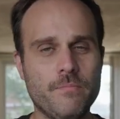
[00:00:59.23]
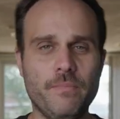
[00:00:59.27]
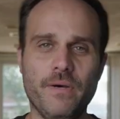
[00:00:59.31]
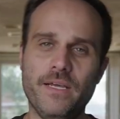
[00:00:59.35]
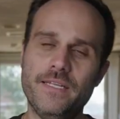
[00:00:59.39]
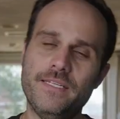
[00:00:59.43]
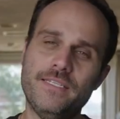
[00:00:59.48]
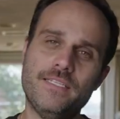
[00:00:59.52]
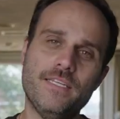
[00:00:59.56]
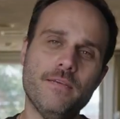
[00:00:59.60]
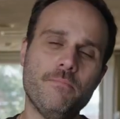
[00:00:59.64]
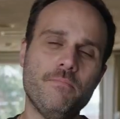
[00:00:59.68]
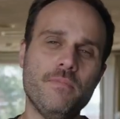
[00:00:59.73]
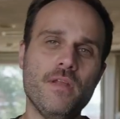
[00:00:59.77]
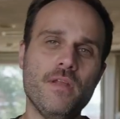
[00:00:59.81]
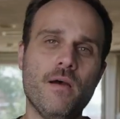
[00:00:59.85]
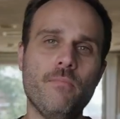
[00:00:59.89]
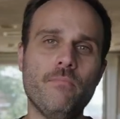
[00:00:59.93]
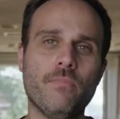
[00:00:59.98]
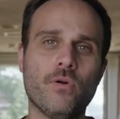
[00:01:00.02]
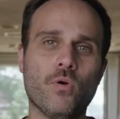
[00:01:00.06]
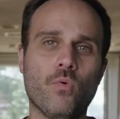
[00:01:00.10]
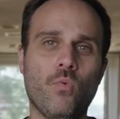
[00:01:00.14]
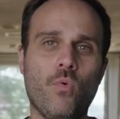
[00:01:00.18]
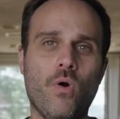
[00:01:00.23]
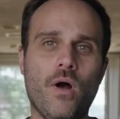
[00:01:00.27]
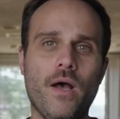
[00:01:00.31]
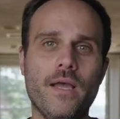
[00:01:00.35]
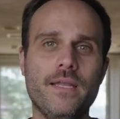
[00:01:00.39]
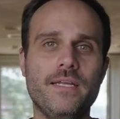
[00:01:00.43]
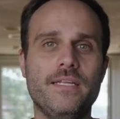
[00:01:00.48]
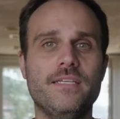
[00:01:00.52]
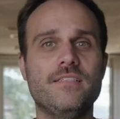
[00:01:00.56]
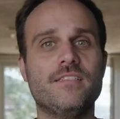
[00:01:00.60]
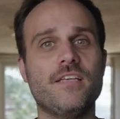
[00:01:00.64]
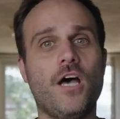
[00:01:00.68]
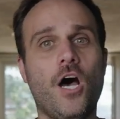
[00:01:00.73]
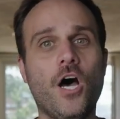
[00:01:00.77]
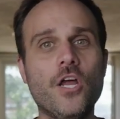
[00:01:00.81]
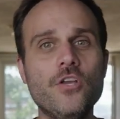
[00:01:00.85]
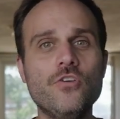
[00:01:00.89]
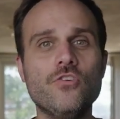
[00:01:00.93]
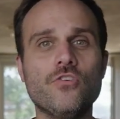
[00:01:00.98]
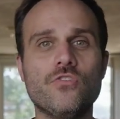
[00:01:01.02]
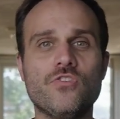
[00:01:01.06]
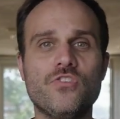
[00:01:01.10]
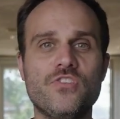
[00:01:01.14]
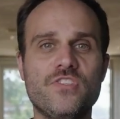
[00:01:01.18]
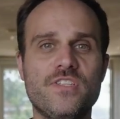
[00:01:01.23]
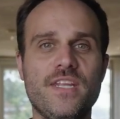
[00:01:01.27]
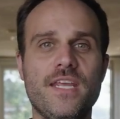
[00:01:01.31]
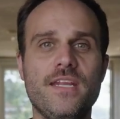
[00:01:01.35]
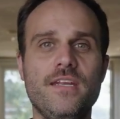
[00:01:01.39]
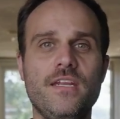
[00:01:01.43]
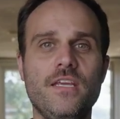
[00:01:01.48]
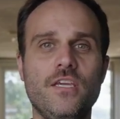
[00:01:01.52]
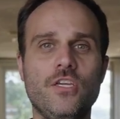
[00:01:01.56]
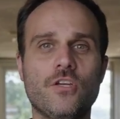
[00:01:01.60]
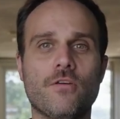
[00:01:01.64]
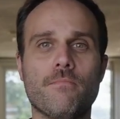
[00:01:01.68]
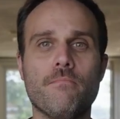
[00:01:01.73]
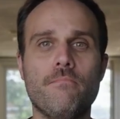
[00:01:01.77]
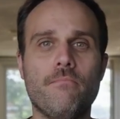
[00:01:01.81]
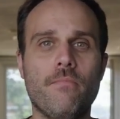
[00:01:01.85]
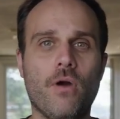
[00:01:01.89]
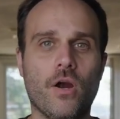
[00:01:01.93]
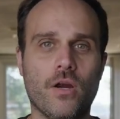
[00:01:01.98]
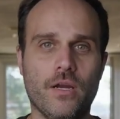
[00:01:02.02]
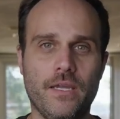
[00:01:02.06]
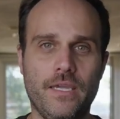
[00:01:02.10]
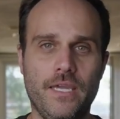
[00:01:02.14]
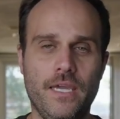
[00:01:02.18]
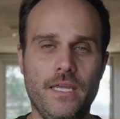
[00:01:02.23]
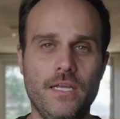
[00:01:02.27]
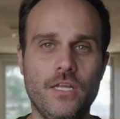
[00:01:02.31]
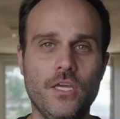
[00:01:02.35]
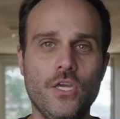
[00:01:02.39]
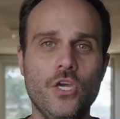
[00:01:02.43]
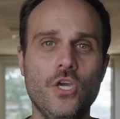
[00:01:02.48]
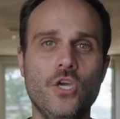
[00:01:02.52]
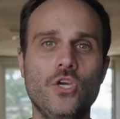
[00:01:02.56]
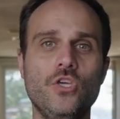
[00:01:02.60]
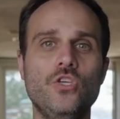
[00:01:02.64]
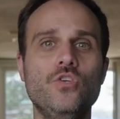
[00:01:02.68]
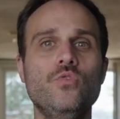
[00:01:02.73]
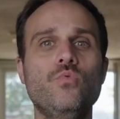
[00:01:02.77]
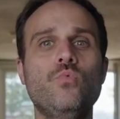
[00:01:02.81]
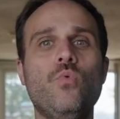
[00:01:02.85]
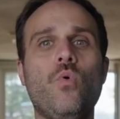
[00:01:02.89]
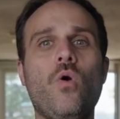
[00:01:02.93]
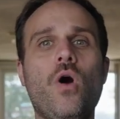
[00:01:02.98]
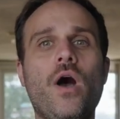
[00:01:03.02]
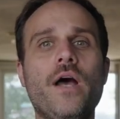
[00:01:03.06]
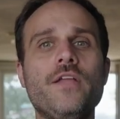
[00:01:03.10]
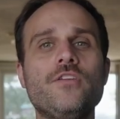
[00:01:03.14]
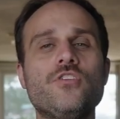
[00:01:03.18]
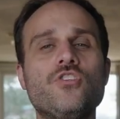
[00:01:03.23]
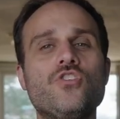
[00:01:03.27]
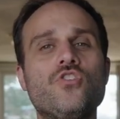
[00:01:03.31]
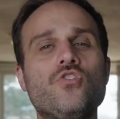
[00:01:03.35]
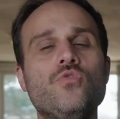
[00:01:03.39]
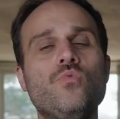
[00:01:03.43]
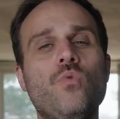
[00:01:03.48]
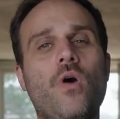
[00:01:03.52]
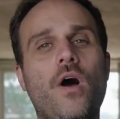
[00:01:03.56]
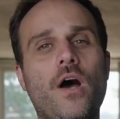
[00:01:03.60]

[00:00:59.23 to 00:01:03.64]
but tip number 1 is understanding your market. You want to